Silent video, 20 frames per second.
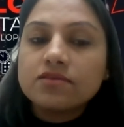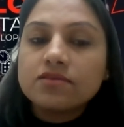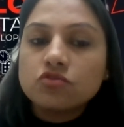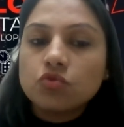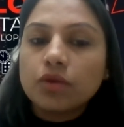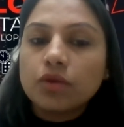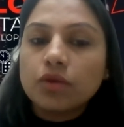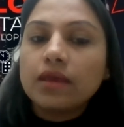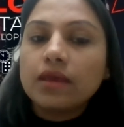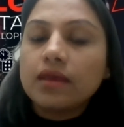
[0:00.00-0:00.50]
as
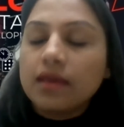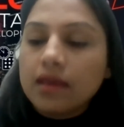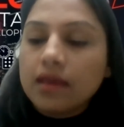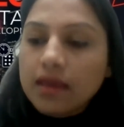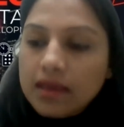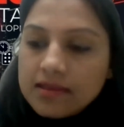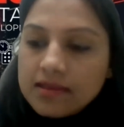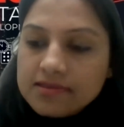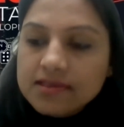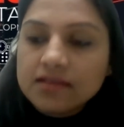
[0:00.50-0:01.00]
to
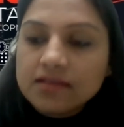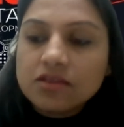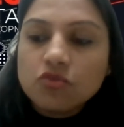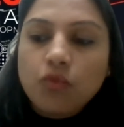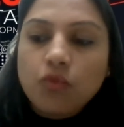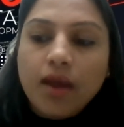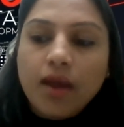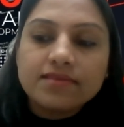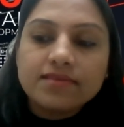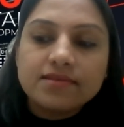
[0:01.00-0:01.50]

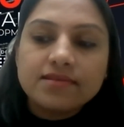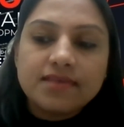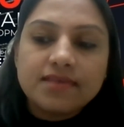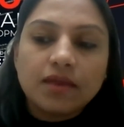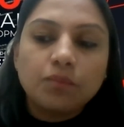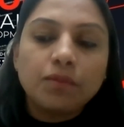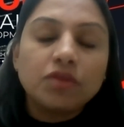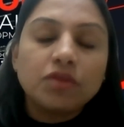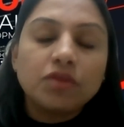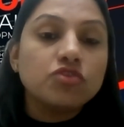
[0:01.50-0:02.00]
incentivize the
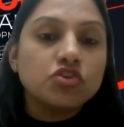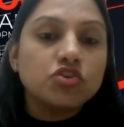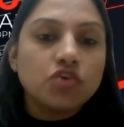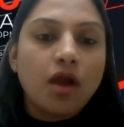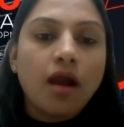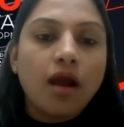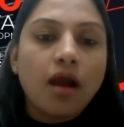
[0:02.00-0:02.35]
segment which